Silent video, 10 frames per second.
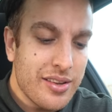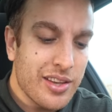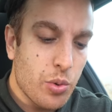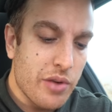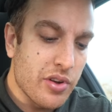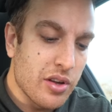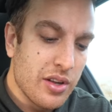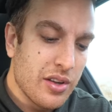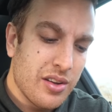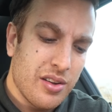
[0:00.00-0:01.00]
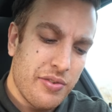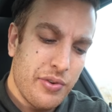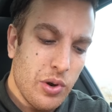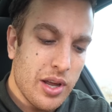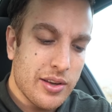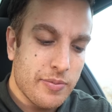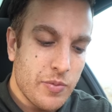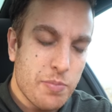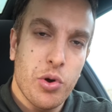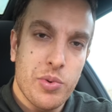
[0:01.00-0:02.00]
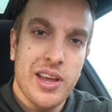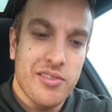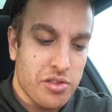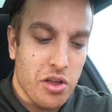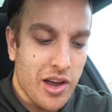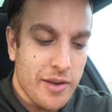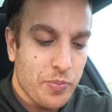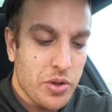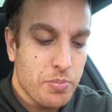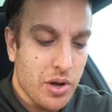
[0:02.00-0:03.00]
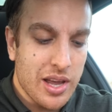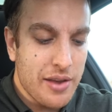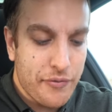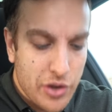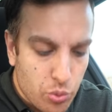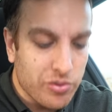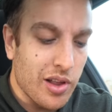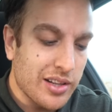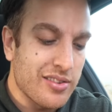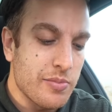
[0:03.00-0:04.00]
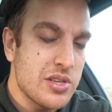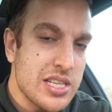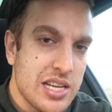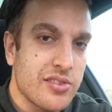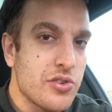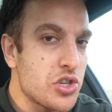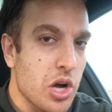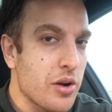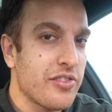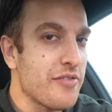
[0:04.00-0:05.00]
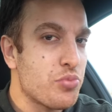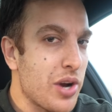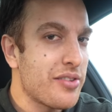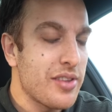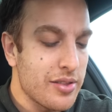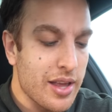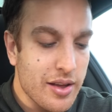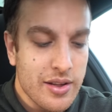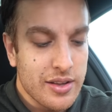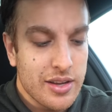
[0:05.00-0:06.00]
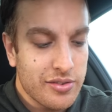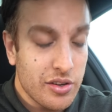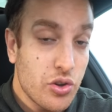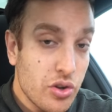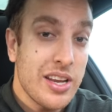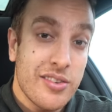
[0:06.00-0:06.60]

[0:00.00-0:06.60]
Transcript: This, however, I feel like it probably is thigh, but it feels like there's some decent chunks of breast in there. It's a good